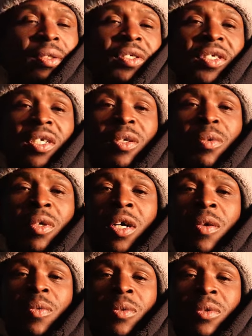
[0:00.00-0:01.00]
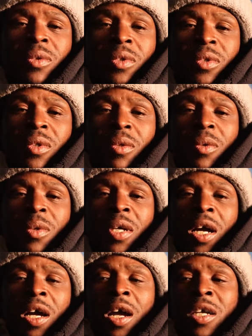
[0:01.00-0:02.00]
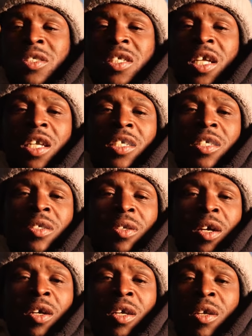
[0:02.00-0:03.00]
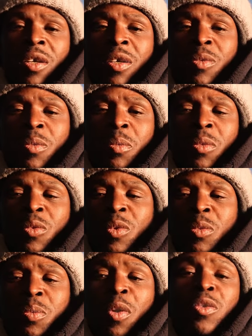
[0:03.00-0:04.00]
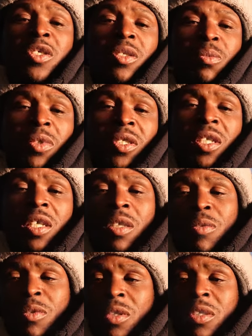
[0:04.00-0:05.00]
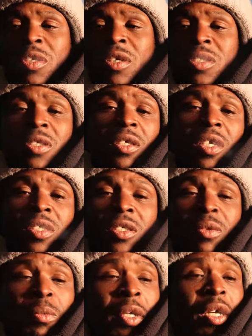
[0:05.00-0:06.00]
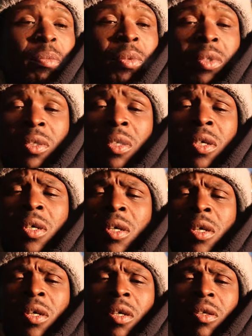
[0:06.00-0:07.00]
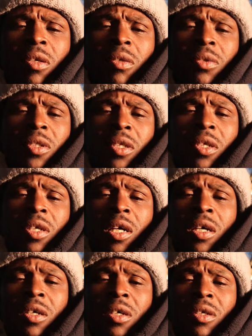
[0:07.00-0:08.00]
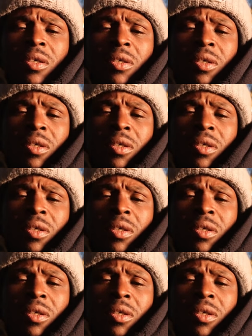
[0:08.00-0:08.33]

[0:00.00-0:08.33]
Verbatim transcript: See wherever. Uh, I, I stayed, uh, uh, we supposed to be staying with a cousin of mine, but uh, you know what I'm saying? Uh,